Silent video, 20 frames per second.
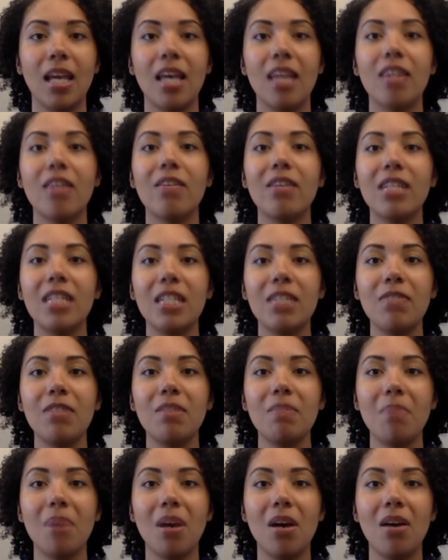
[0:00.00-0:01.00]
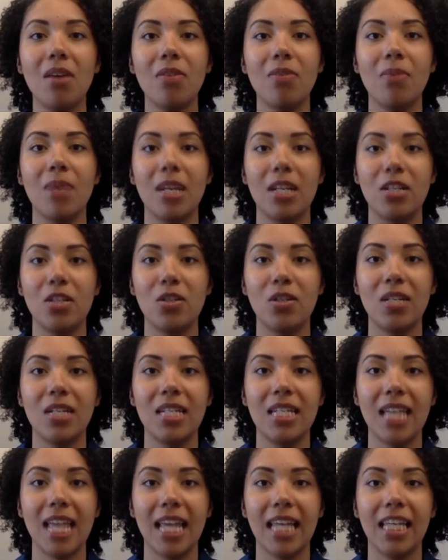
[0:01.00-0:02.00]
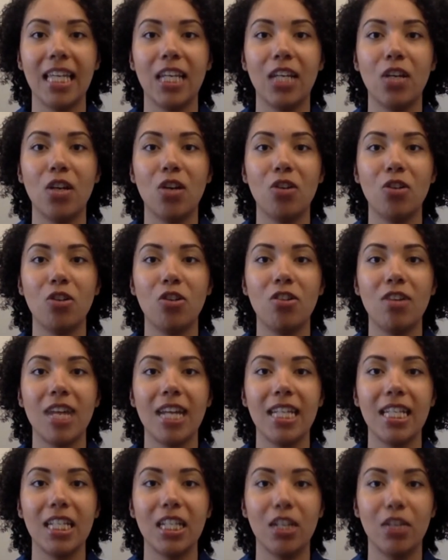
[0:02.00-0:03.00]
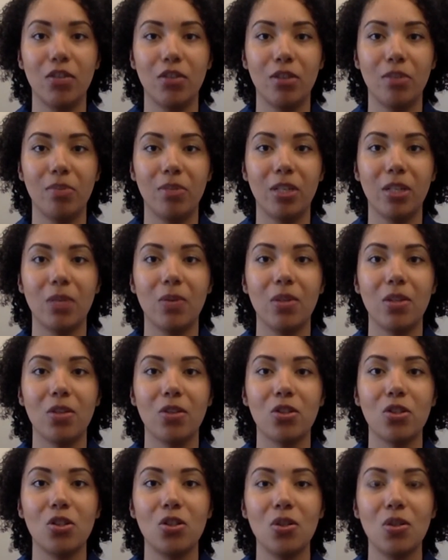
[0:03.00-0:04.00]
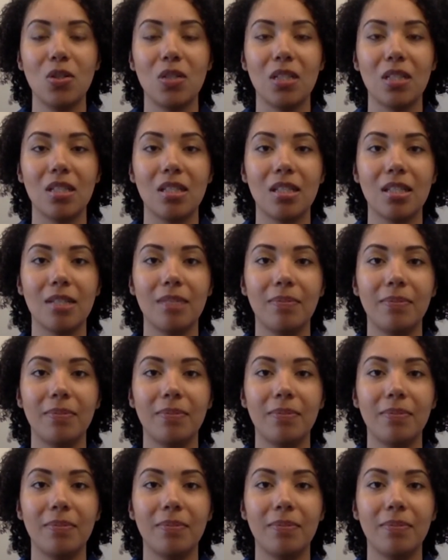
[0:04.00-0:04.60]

There are different pathways you can take in co-creating a rubric with your students.